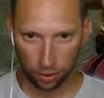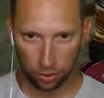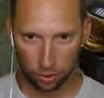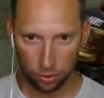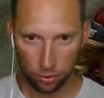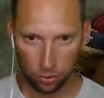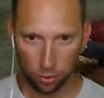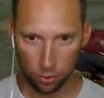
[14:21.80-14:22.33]

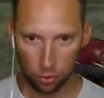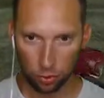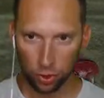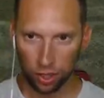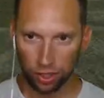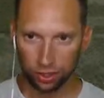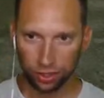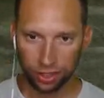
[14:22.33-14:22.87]
Ooh.
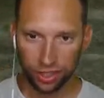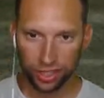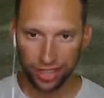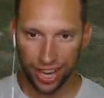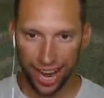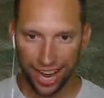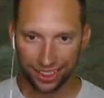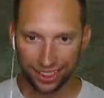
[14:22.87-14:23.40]

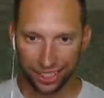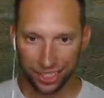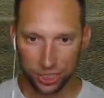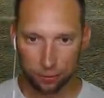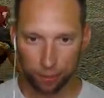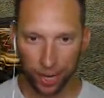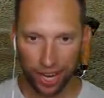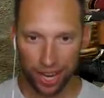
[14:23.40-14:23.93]
Look at the
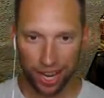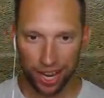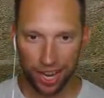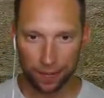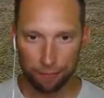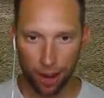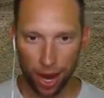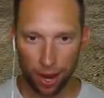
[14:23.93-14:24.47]

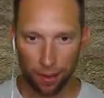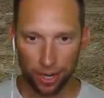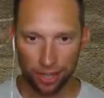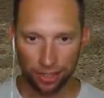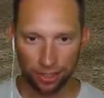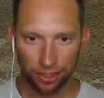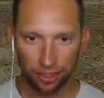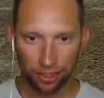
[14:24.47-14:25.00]
speed,
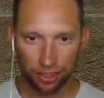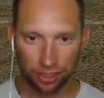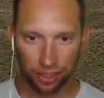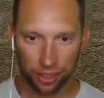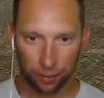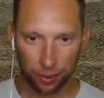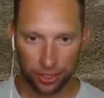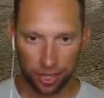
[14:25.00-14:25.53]
baby.
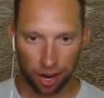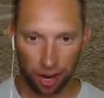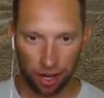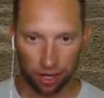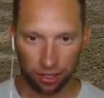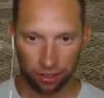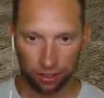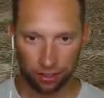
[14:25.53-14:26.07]
Give him a
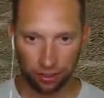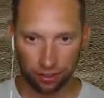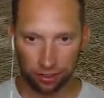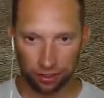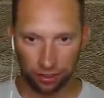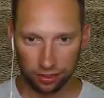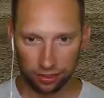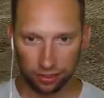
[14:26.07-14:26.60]
taunt.
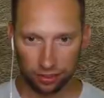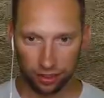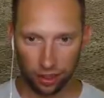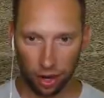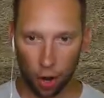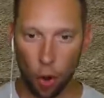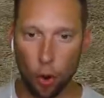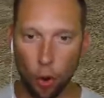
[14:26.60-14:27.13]

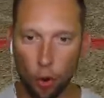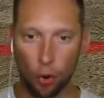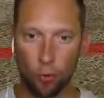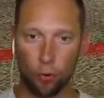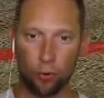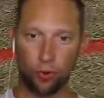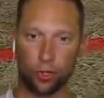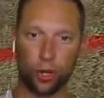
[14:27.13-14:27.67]

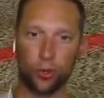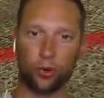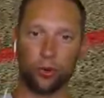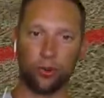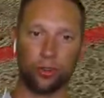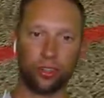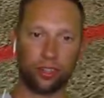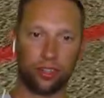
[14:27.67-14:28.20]
Oh,
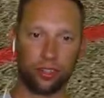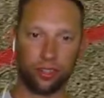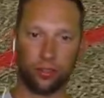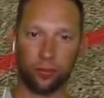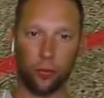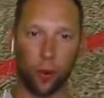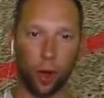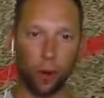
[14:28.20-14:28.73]
dude.
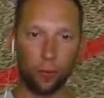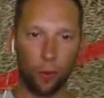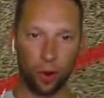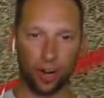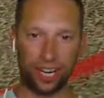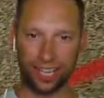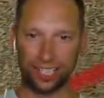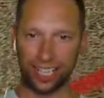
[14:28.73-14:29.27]
One
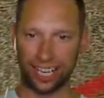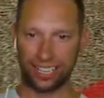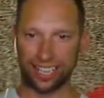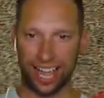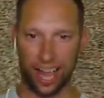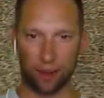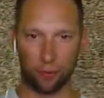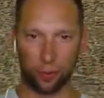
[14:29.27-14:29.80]
more hit like
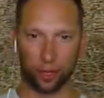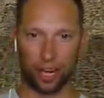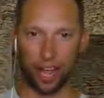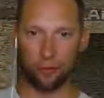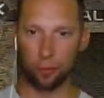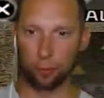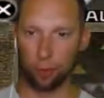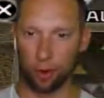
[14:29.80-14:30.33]
that, and we're going to
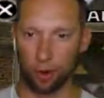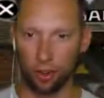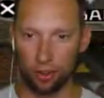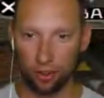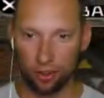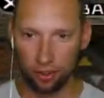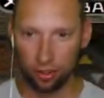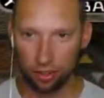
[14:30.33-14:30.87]
have a
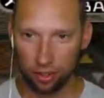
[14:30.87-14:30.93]
brawl.